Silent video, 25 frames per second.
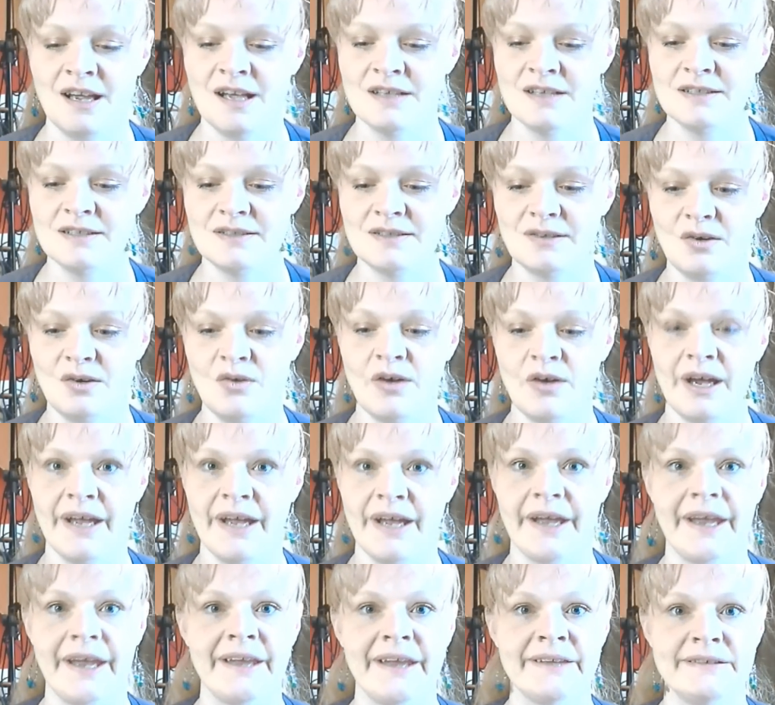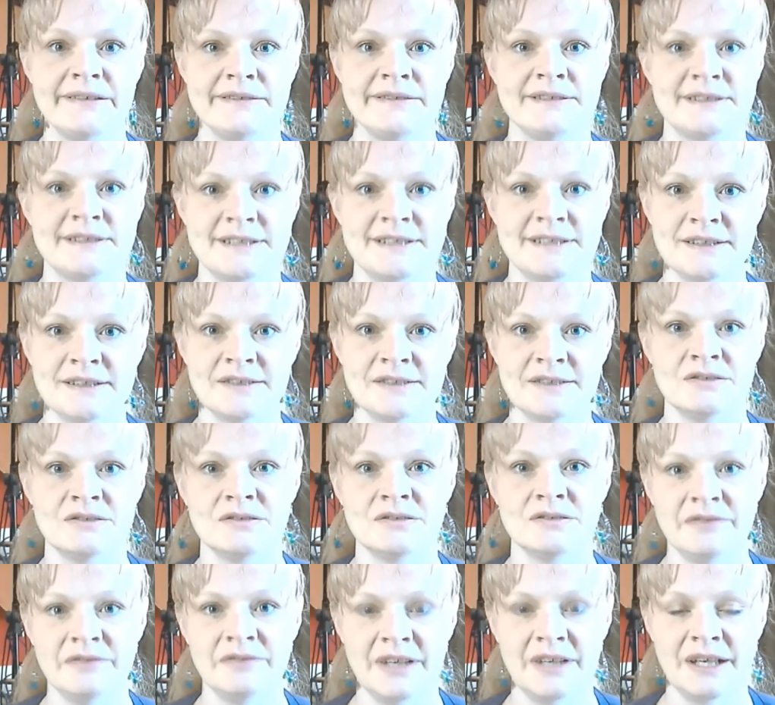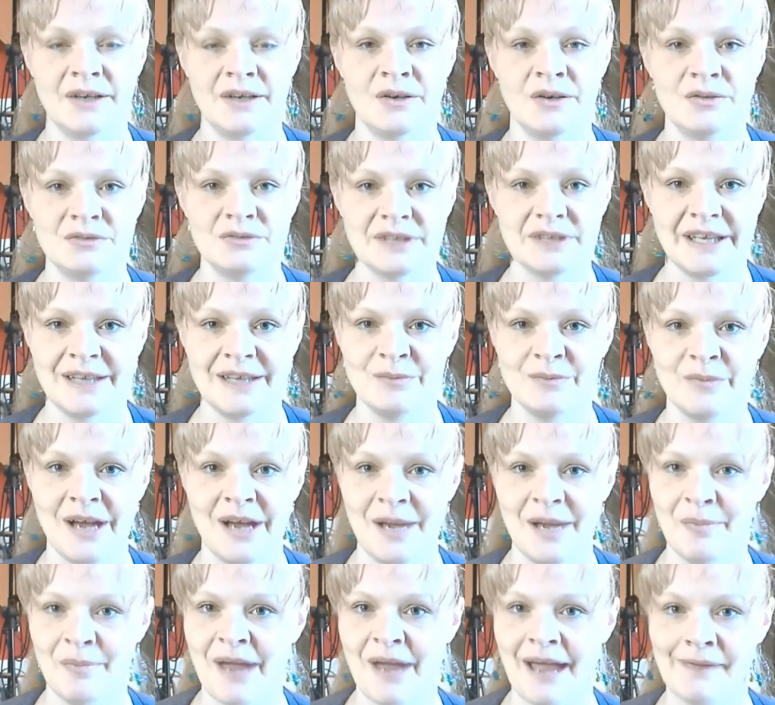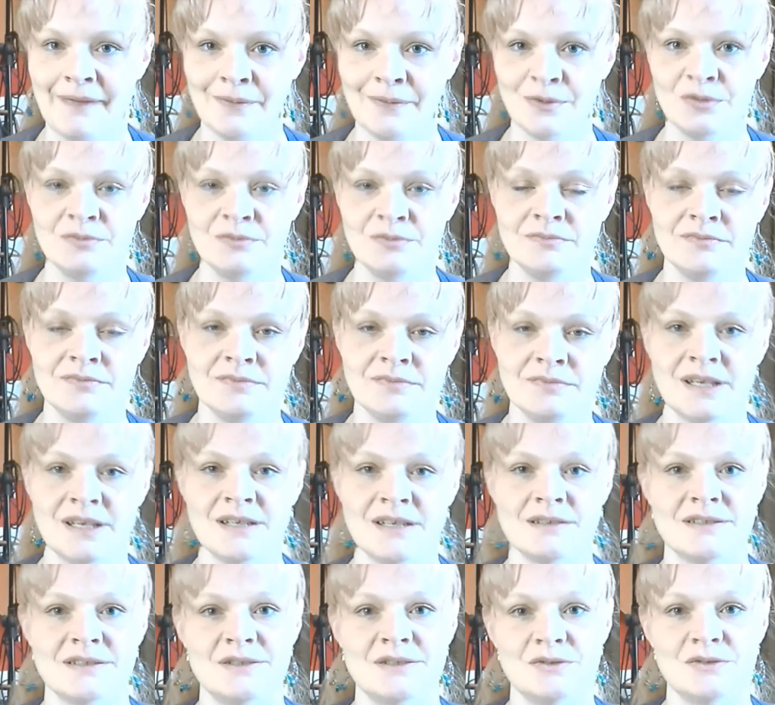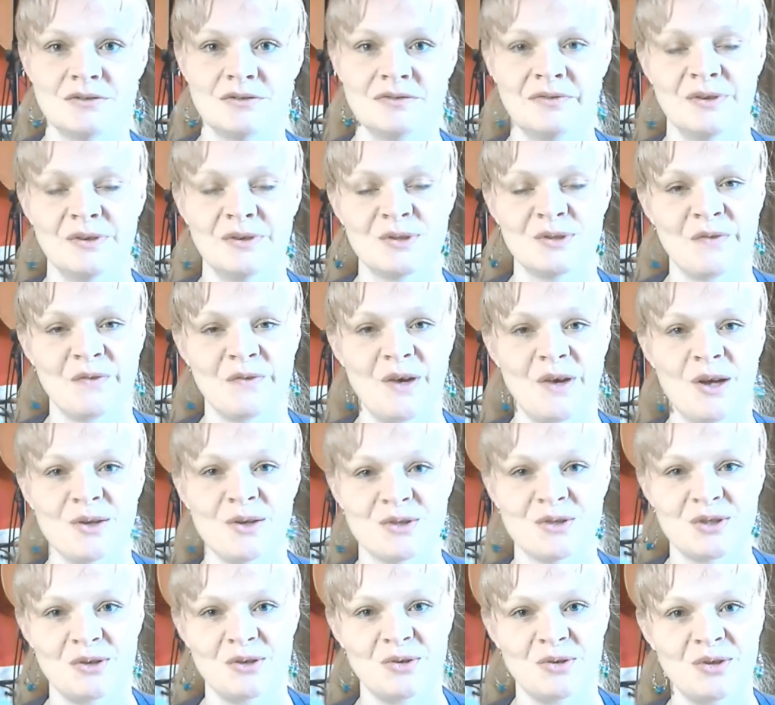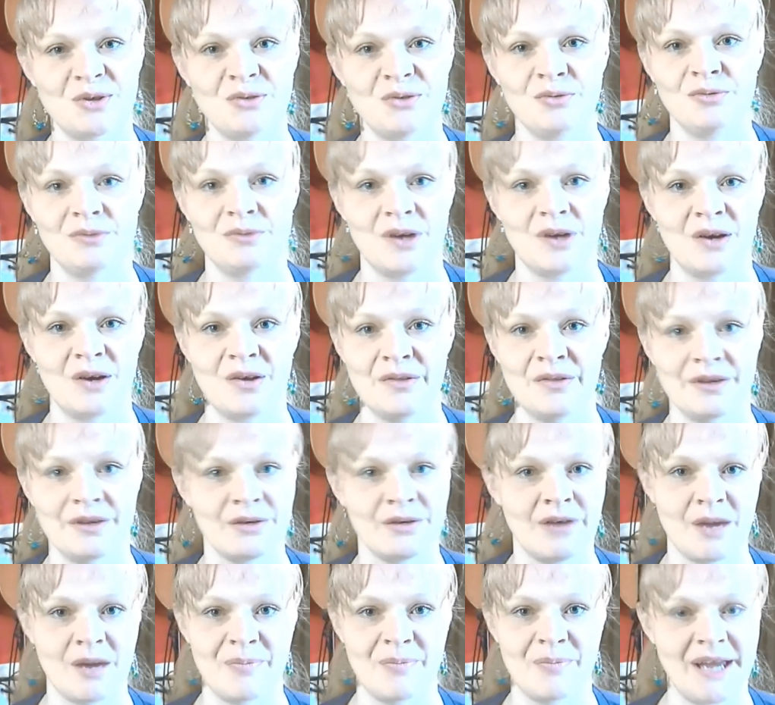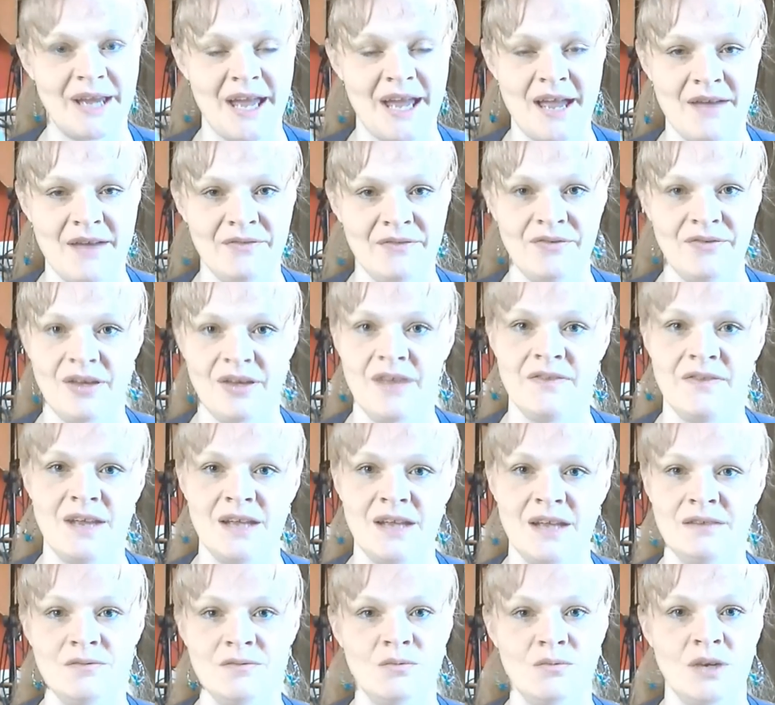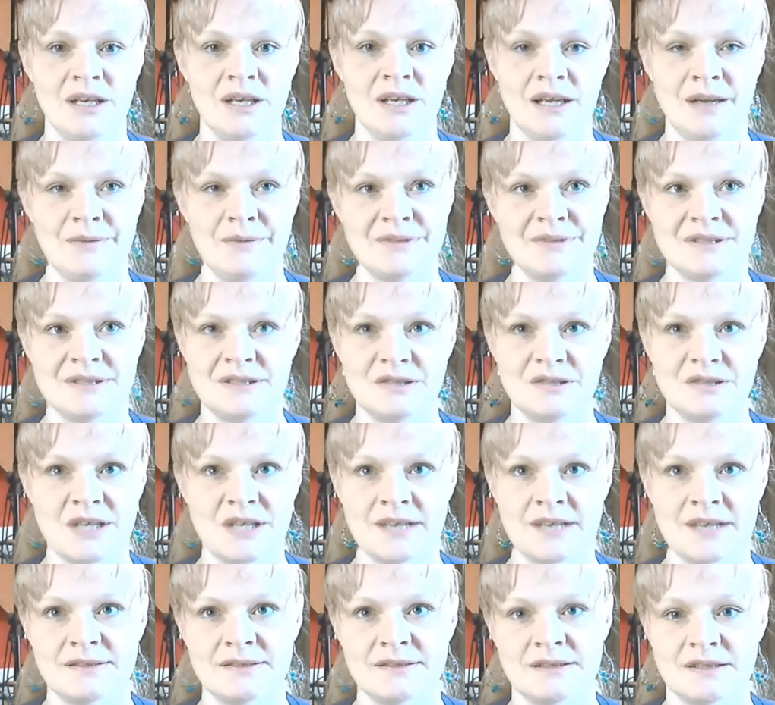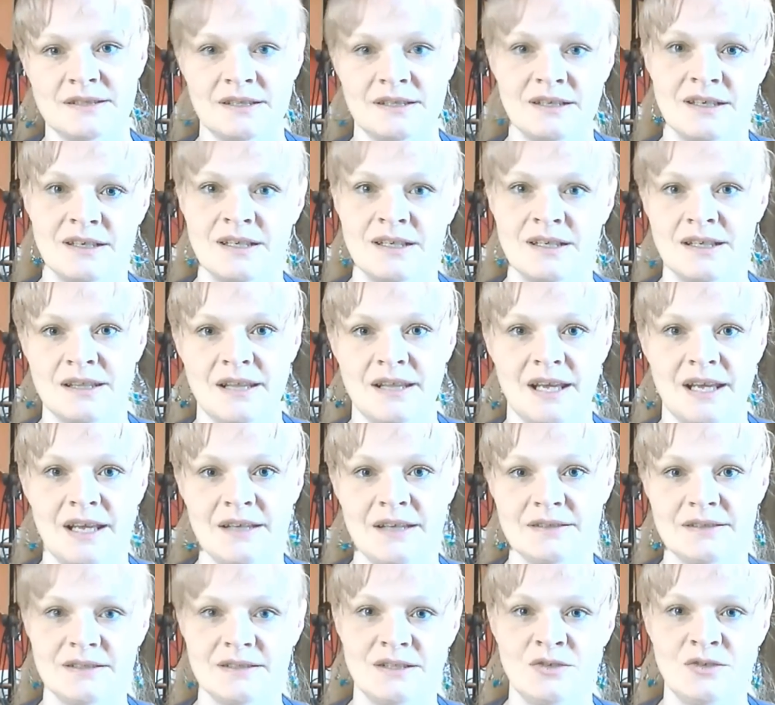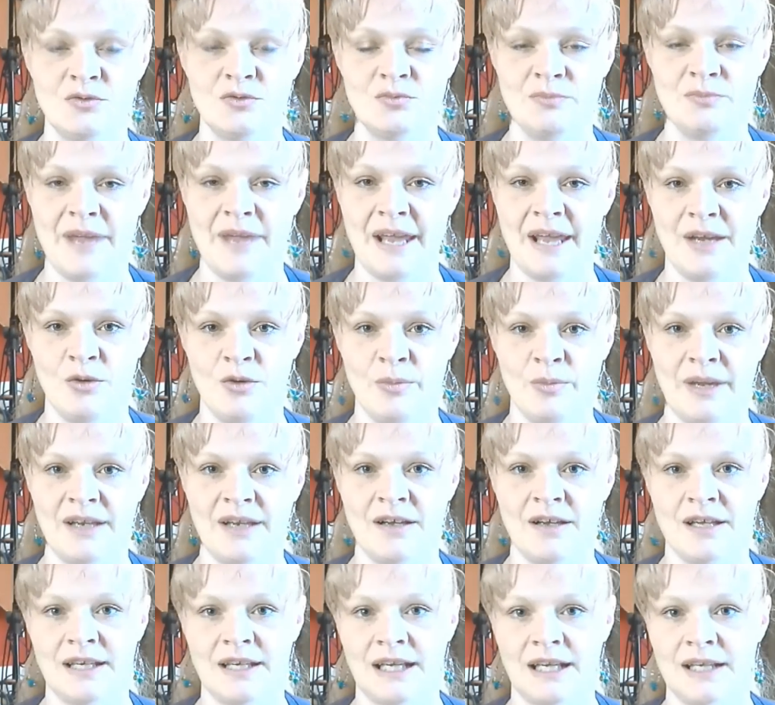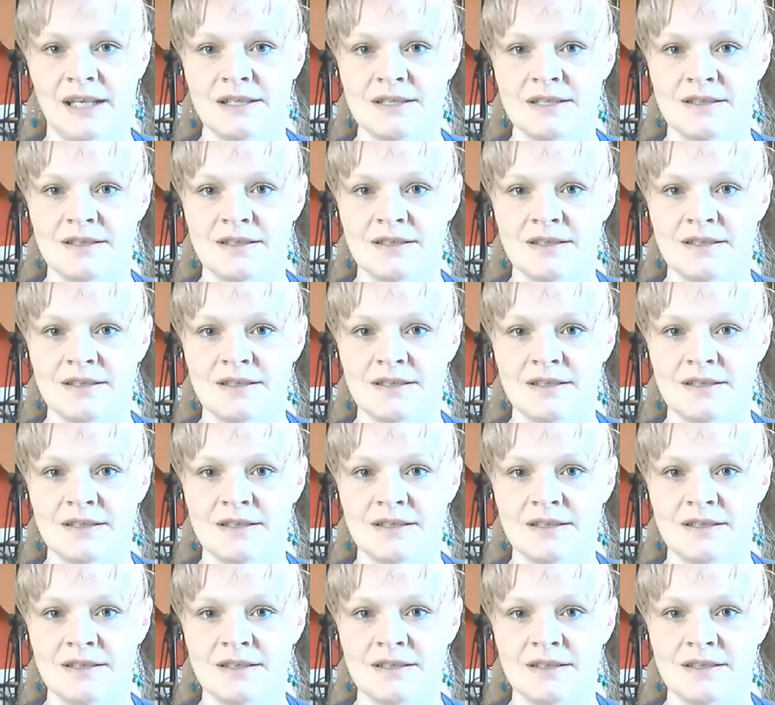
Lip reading: So I did a little video in my bathroom to, first of all, show you all the crap I have, and then what I would suggest that you may or may not need,